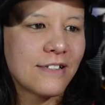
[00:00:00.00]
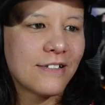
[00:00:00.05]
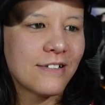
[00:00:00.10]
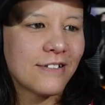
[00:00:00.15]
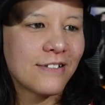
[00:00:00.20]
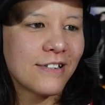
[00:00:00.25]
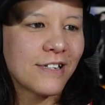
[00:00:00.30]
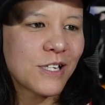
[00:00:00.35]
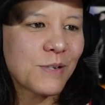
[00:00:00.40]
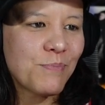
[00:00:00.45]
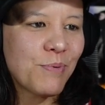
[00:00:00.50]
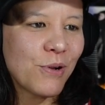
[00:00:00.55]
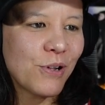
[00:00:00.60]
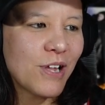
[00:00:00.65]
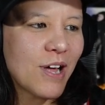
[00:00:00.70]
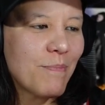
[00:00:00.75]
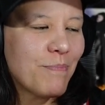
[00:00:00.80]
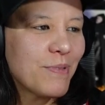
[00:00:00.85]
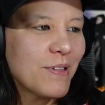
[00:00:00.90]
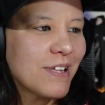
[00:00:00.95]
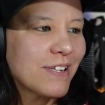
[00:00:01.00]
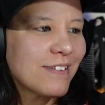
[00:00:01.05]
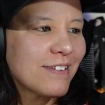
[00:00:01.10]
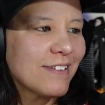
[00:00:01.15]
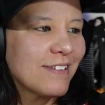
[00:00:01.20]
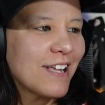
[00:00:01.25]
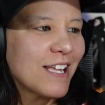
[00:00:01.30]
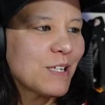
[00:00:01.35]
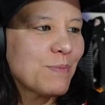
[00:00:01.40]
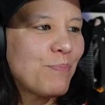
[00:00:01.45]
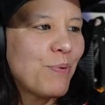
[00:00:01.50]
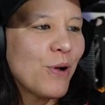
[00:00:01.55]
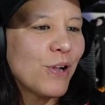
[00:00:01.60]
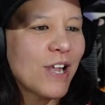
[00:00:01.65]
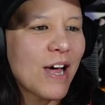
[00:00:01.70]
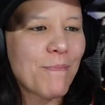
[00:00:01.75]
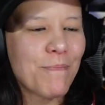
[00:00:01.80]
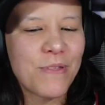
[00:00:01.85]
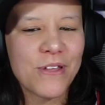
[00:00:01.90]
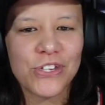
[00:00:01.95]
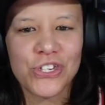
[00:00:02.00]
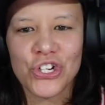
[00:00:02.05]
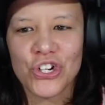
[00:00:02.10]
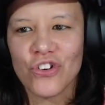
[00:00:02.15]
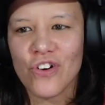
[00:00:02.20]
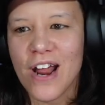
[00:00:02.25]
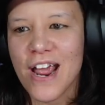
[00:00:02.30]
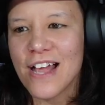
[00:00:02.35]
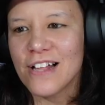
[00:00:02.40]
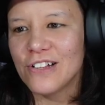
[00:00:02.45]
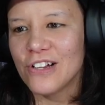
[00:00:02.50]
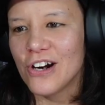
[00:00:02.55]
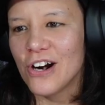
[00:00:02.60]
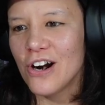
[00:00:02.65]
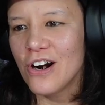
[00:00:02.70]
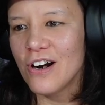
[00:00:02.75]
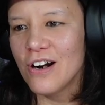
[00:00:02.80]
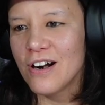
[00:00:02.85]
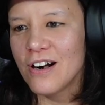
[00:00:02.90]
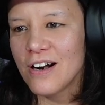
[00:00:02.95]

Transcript: let's pull up this, let's pull up this trailer.